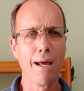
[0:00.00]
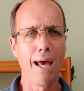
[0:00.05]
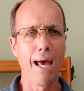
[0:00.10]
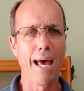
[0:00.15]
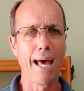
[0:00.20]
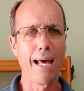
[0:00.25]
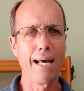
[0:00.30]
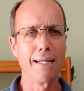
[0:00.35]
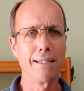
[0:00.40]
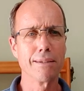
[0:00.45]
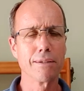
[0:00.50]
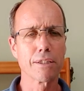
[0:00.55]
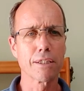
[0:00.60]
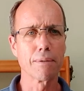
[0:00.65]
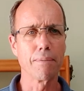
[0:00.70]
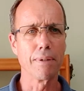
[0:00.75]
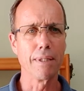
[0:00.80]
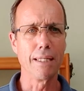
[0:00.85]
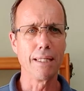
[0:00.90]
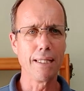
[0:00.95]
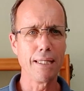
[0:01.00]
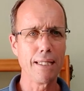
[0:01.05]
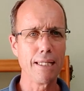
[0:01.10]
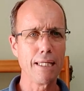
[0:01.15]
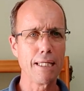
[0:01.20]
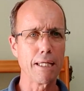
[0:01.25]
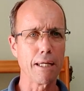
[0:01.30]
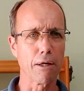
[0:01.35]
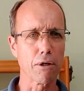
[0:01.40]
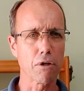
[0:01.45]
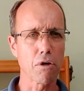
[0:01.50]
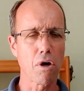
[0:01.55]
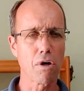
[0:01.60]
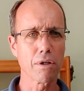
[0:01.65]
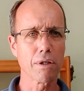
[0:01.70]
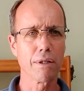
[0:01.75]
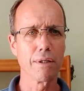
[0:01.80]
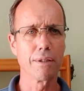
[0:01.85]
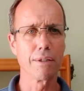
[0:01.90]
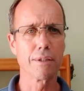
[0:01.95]
And he
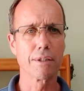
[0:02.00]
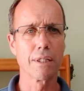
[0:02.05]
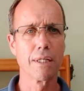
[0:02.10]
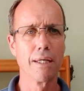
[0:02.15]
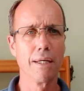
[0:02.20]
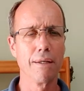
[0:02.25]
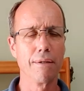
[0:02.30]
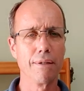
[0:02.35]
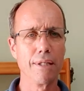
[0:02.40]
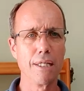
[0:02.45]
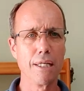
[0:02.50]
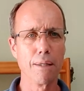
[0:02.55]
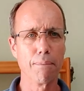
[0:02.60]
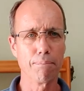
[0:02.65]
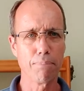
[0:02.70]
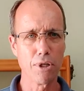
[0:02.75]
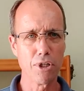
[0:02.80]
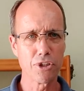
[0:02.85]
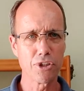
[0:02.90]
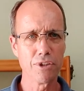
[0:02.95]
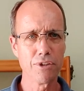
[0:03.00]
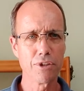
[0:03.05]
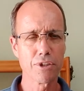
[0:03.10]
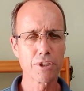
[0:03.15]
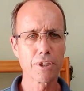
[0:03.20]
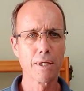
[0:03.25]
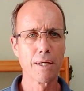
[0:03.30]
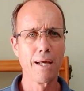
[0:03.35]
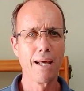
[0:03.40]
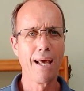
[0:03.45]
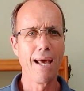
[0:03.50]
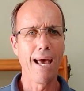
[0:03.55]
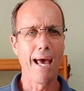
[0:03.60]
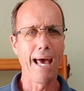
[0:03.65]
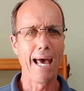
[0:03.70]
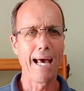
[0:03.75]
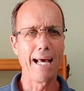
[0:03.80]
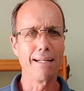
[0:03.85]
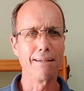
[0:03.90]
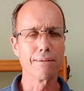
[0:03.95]
conquered the Persians
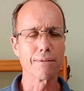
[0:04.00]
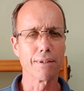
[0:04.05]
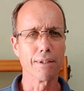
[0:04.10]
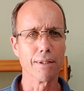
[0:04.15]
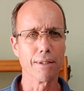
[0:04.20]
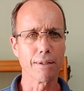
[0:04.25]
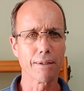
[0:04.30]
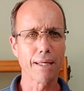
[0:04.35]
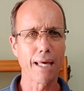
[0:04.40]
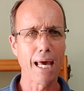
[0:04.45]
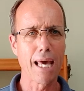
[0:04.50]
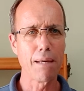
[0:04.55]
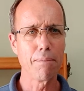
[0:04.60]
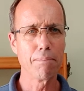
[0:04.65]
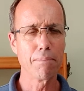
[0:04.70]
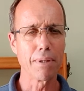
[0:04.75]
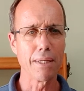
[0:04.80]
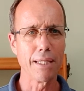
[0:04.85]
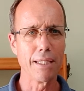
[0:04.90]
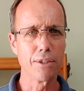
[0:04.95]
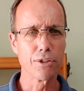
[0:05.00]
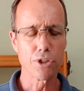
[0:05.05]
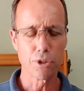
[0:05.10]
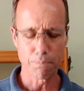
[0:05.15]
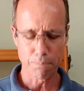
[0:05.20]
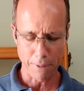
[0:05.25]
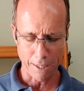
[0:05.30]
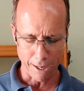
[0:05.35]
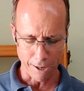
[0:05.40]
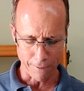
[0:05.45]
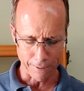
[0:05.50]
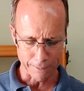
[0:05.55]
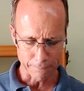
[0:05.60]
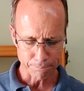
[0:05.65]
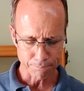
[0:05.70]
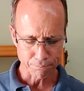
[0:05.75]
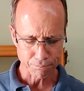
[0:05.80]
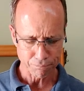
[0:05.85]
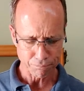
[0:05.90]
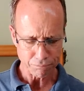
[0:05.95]
and uh, came into power.
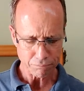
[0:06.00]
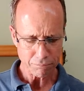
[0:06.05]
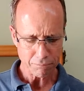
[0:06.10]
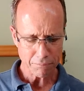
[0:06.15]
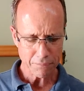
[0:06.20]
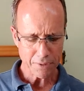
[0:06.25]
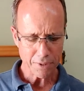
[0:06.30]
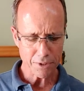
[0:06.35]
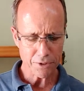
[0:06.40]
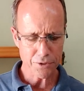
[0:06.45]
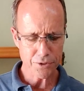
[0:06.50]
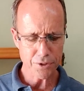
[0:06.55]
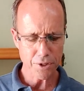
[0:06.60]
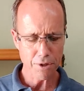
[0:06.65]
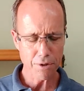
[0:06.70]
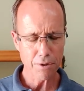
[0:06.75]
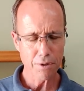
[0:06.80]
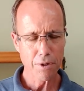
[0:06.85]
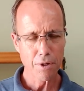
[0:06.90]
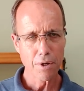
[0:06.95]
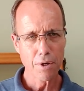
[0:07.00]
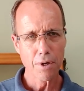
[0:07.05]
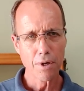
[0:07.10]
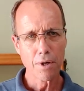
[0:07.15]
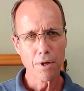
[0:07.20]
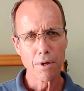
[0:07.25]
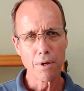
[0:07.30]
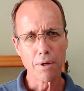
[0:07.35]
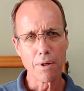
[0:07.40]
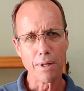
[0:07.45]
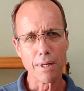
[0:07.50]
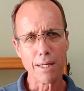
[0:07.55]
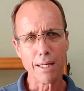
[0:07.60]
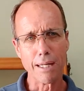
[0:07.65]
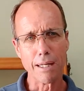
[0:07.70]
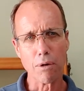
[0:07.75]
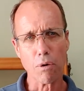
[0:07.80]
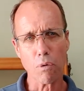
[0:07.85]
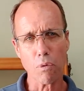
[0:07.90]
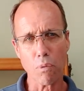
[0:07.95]
So
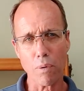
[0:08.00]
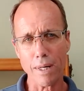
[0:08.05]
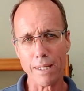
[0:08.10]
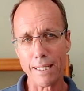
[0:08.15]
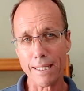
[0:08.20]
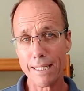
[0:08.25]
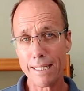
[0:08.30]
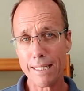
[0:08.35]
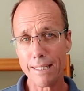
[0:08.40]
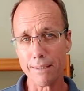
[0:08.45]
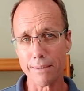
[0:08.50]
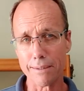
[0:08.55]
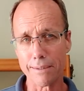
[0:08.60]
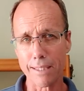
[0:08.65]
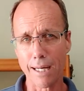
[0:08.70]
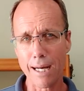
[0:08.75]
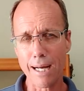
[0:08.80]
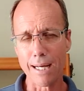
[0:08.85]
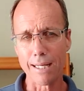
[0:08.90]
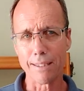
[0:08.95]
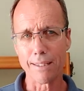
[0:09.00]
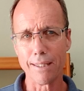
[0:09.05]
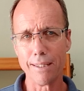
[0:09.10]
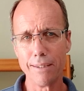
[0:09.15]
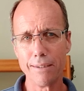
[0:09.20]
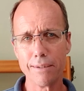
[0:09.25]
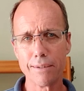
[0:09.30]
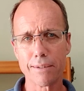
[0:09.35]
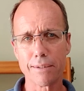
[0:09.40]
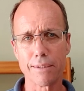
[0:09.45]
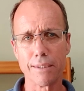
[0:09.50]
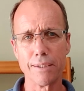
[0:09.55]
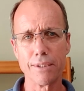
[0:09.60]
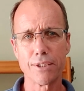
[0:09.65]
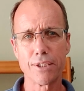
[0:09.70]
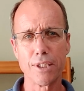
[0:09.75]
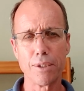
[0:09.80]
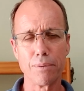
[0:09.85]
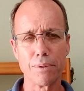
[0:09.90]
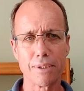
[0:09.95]
when he died, his
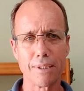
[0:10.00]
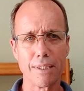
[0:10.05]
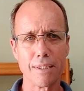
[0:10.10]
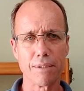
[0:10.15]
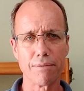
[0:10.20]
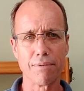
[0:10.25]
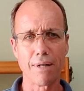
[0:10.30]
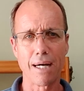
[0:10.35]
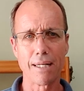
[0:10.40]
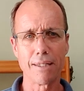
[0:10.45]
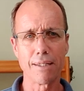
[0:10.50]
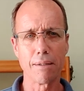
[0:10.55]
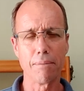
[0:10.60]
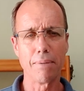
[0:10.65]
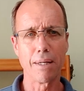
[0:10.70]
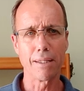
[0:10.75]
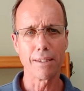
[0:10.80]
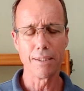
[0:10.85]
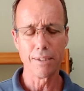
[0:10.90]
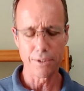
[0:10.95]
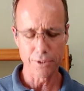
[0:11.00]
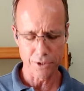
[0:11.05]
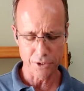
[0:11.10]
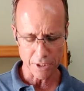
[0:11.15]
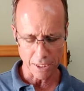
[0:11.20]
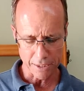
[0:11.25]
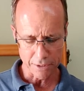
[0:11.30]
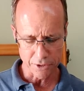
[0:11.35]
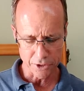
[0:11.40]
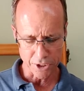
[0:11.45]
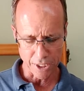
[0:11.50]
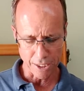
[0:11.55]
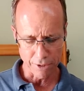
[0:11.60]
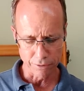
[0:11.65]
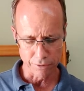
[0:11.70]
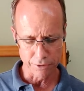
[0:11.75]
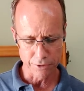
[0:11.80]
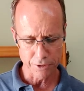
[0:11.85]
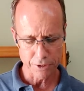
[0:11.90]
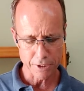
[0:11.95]
dynasty was then divided among his
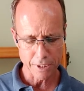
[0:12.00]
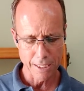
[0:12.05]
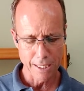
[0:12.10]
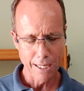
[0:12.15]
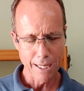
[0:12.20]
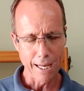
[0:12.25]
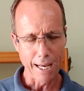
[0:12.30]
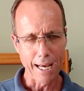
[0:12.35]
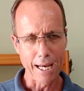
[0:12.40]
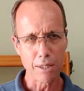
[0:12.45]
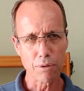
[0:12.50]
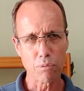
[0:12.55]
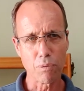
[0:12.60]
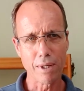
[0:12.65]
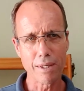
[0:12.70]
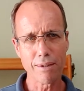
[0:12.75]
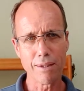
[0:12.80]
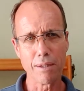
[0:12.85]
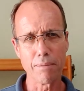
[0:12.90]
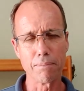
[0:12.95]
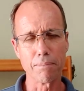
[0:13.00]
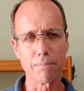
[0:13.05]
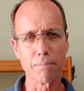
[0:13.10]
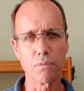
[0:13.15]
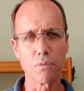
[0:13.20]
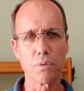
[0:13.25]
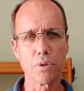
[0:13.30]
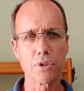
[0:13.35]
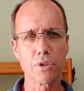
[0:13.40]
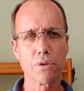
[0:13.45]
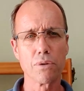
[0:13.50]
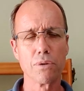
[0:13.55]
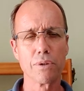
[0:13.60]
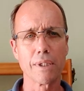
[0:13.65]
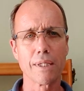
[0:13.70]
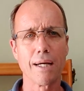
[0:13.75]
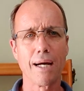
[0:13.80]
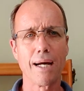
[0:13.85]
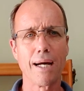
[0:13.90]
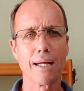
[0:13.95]
generals. And one of them was called a
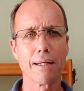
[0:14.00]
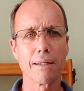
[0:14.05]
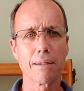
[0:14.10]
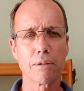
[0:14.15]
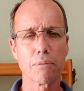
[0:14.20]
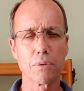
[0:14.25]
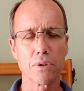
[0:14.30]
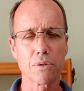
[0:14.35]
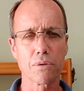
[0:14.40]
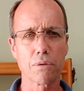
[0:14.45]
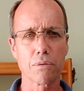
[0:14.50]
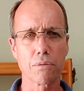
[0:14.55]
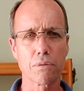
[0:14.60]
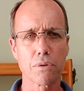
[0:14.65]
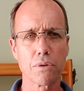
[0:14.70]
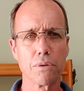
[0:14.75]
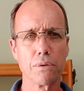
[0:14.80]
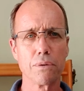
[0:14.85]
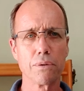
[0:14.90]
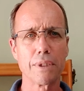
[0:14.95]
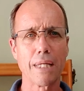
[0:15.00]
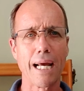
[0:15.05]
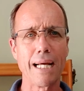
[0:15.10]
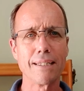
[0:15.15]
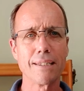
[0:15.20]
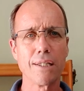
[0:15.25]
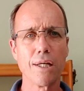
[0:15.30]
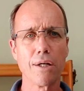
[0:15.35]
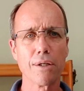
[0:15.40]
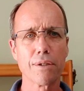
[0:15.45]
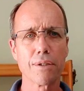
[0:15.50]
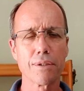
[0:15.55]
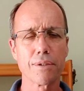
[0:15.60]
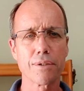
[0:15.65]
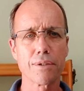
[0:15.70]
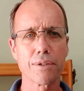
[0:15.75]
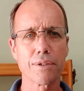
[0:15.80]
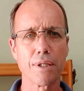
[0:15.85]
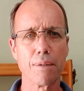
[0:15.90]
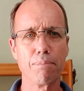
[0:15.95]
guy was called uh,
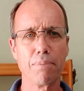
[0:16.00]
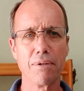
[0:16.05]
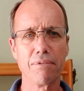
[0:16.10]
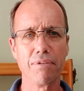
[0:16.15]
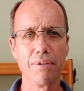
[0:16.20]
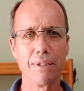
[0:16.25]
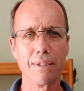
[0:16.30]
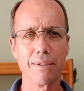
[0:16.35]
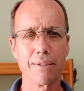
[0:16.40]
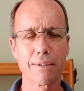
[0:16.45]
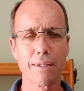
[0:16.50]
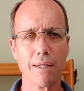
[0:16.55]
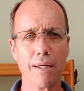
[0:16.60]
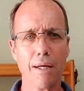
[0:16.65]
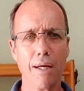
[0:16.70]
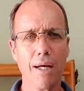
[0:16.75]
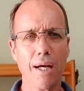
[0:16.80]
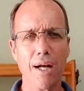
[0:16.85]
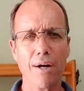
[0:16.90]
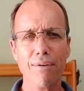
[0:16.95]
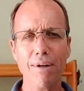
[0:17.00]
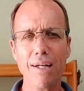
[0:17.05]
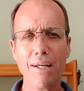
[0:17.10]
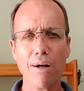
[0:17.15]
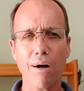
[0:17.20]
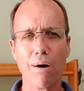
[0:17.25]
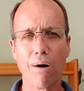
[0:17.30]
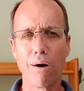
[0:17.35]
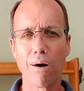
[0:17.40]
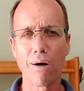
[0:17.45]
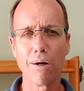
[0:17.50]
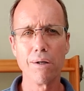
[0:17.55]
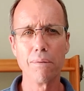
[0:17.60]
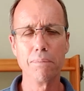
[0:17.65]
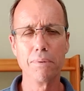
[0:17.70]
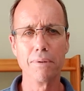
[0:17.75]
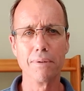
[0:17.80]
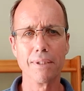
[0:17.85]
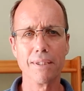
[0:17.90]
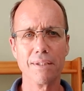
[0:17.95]
Antiochus Epiphanes, a really
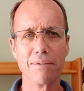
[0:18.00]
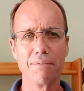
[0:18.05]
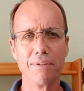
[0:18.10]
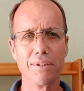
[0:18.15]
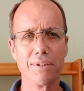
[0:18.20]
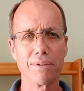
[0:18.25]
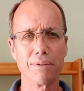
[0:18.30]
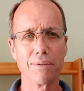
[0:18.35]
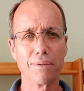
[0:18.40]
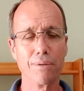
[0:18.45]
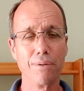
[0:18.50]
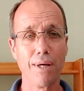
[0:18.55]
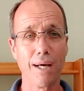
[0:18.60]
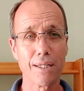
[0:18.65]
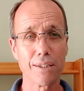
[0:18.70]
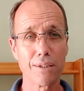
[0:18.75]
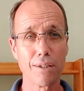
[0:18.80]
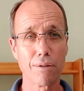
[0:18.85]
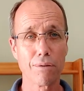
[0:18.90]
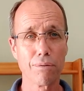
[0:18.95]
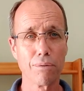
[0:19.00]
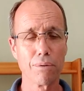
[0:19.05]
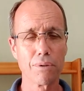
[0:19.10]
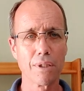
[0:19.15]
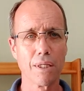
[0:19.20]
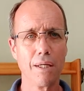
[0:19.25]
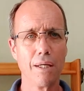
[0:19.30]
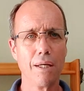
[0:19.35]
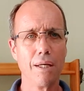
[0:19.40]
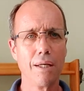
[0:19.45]
horrible individual who actually thought